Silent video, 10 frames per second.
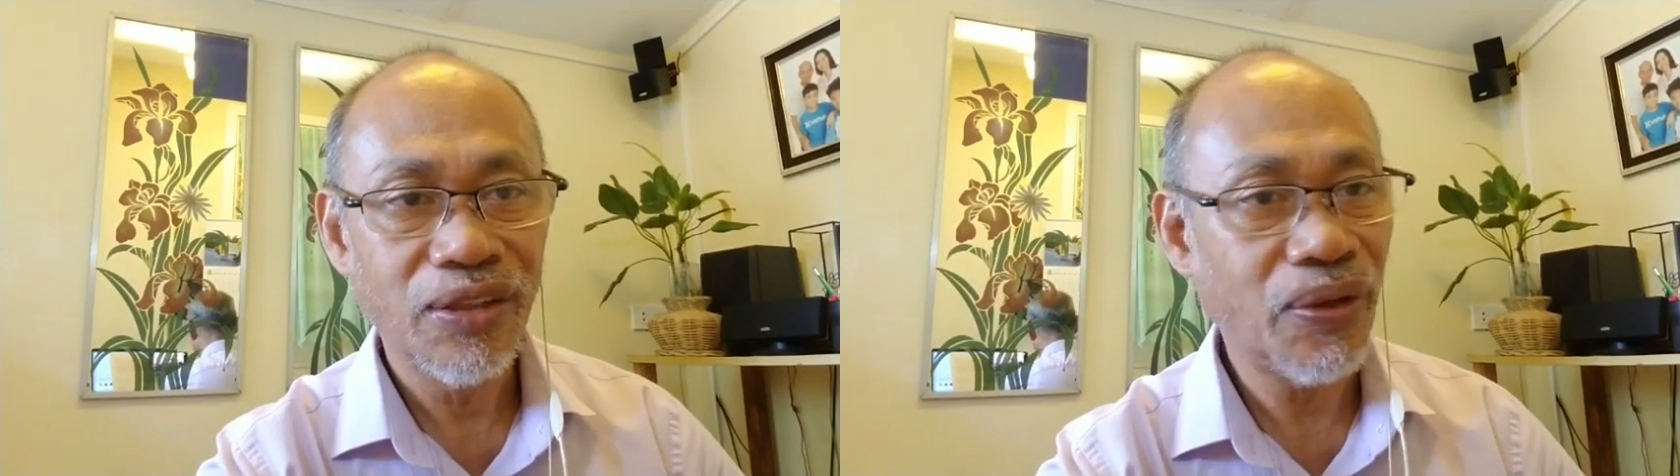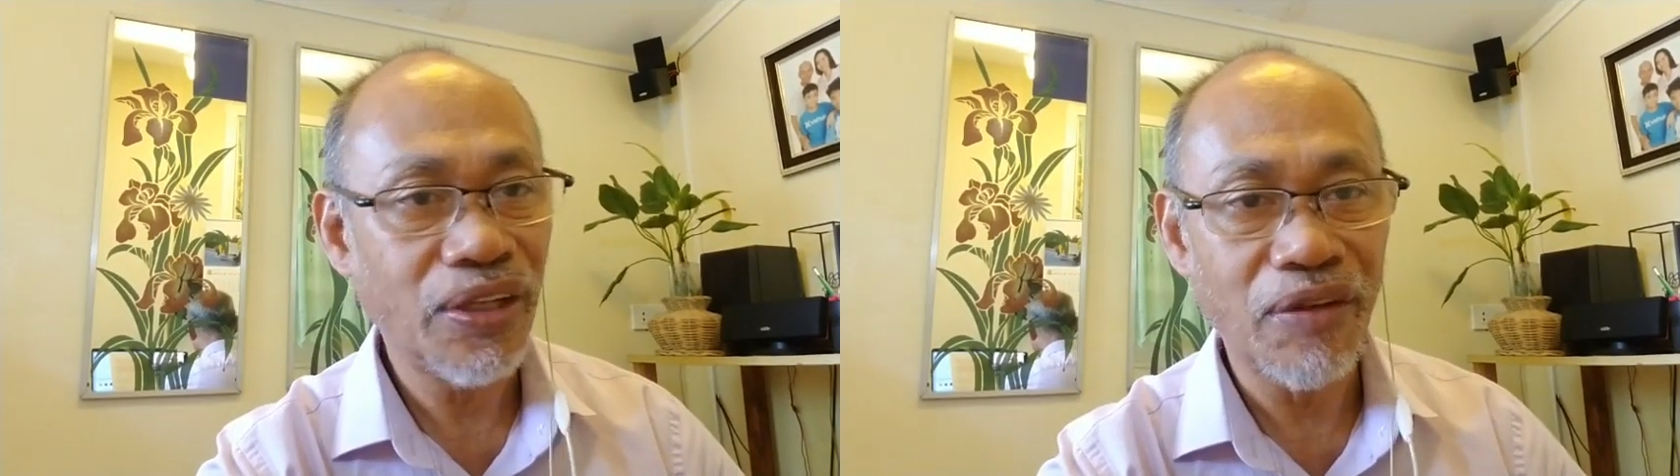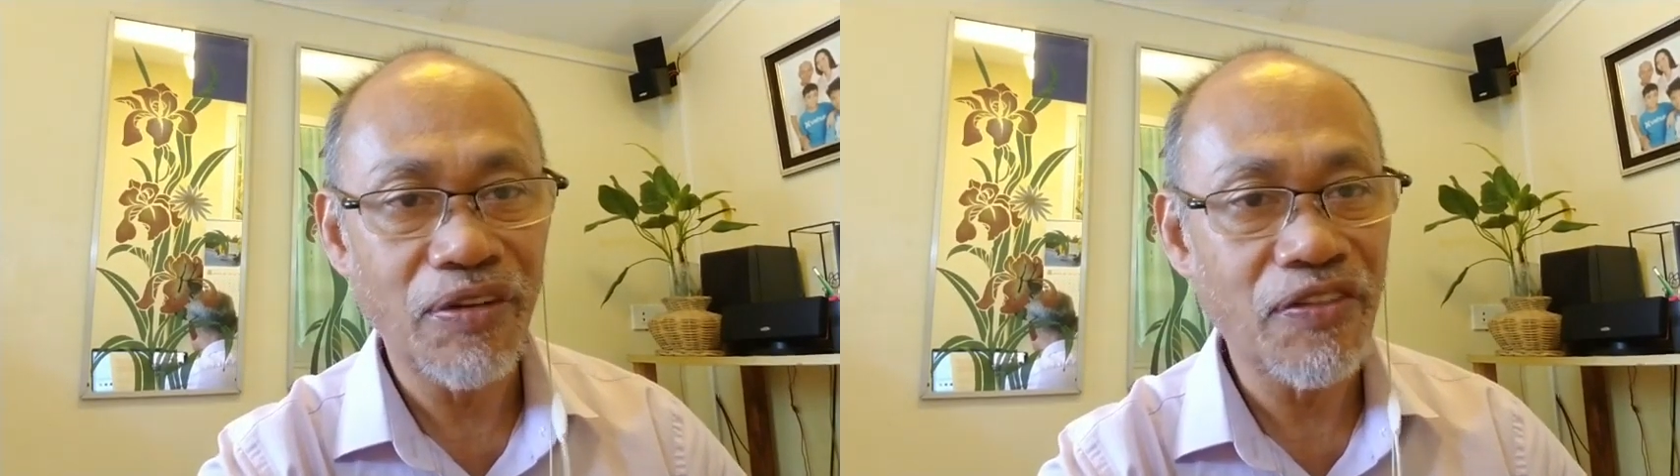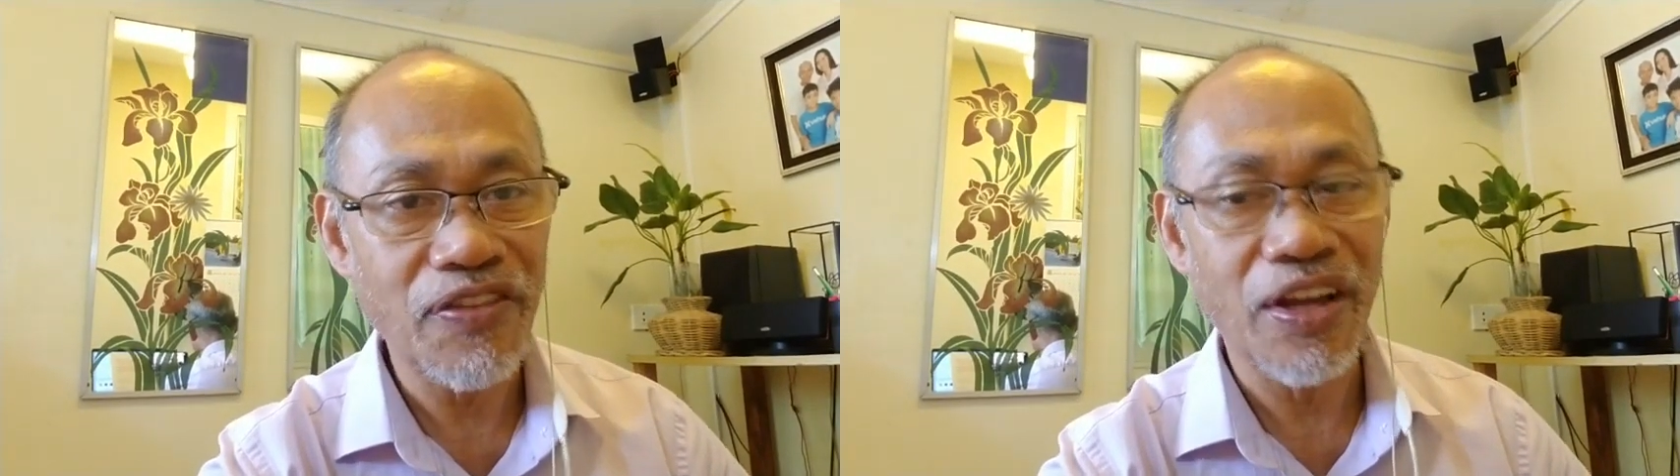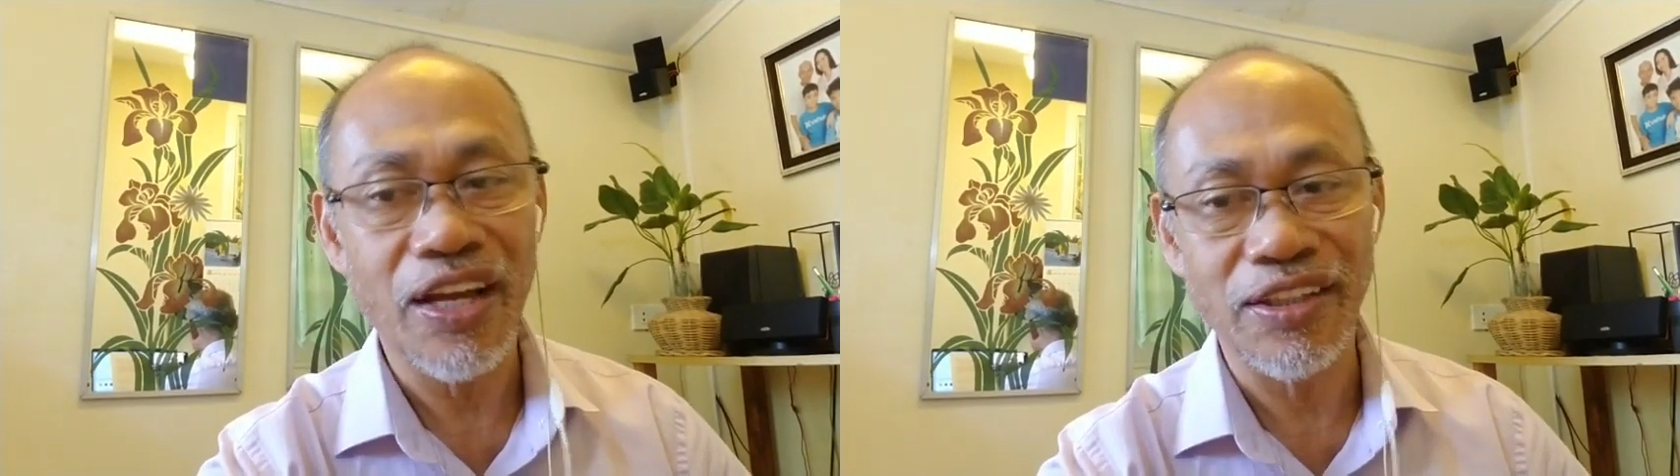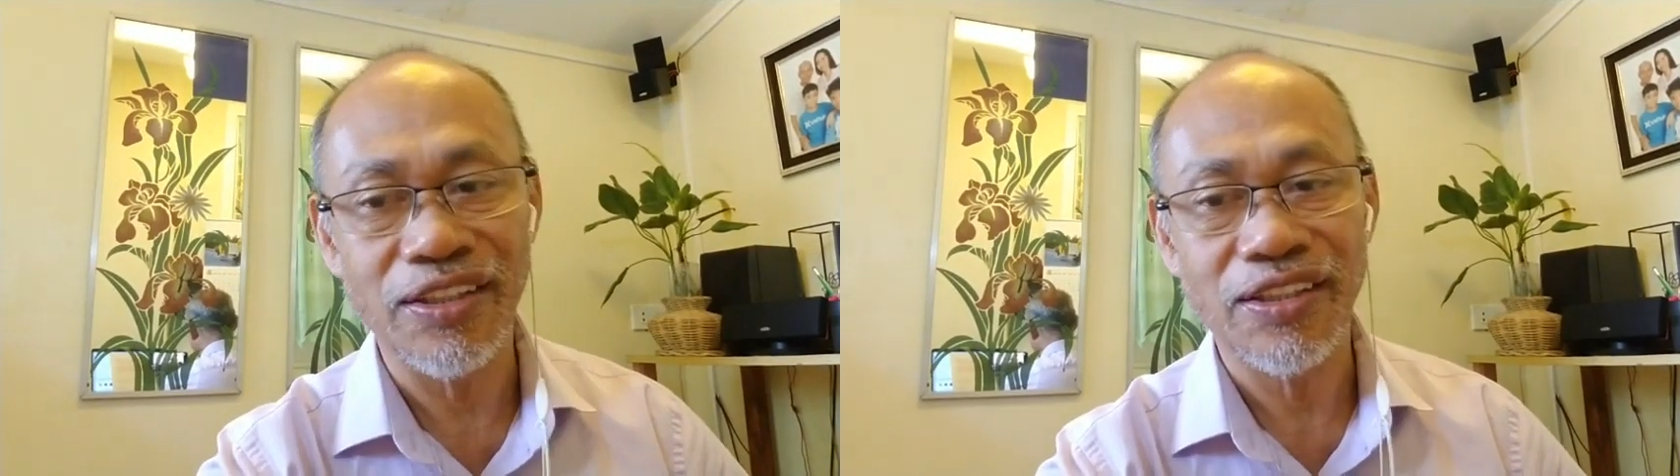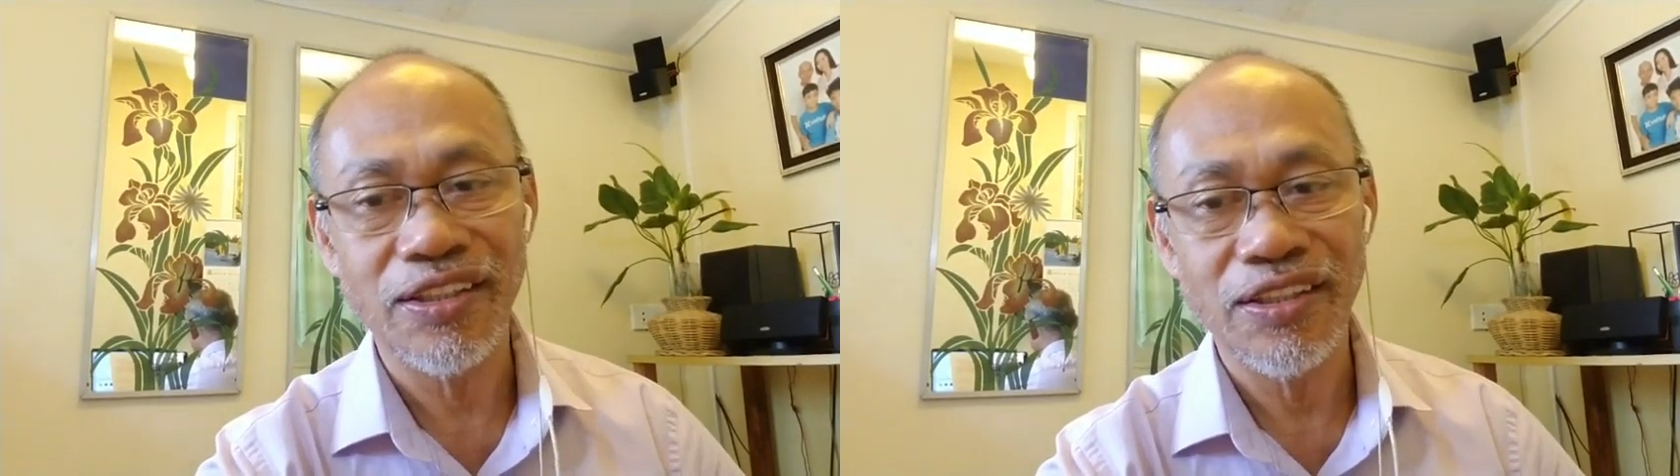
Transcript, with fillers: will never fill us